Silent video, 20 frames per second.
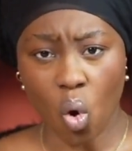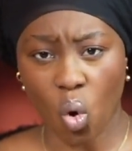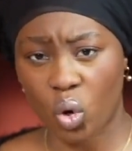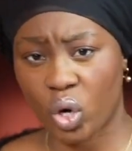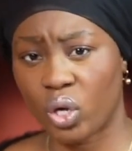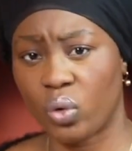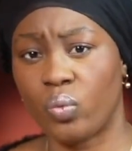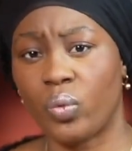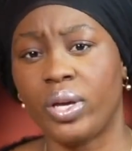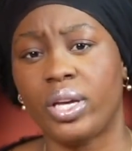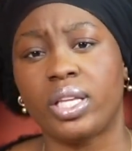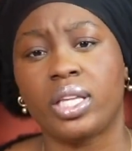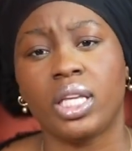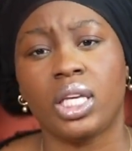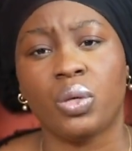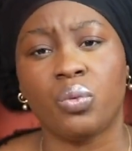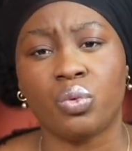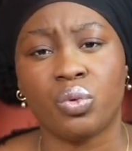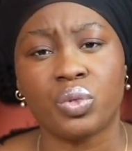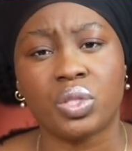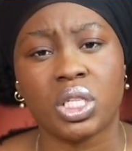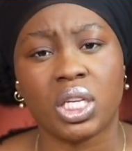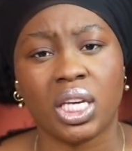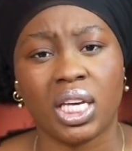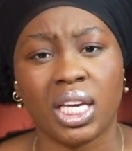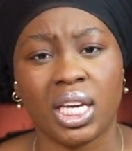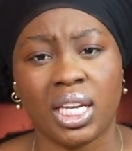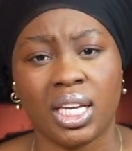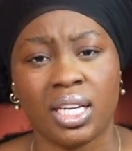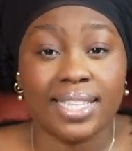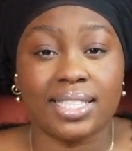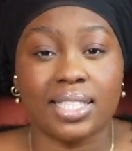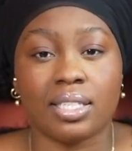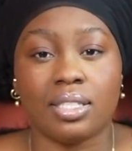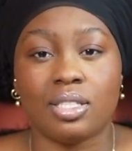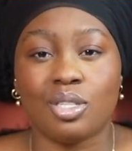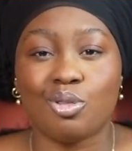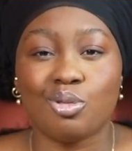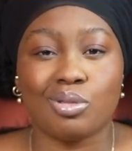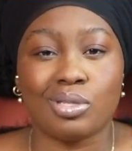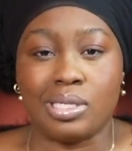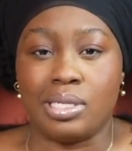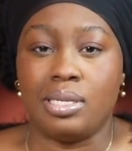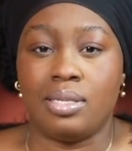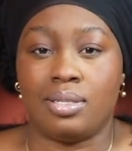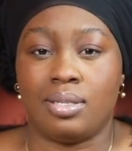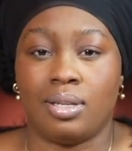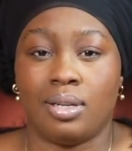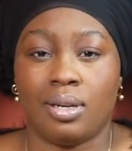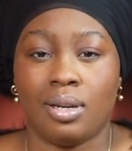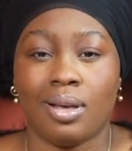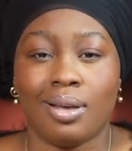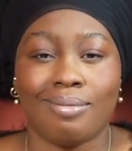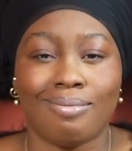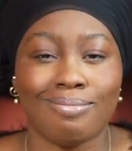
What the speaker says: or weekly routine. It's a new season.